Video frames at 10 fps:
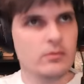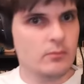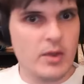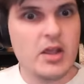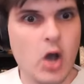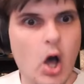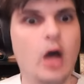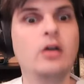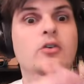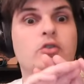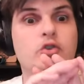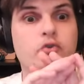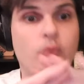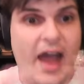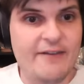we call
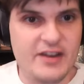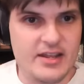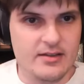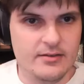gravity.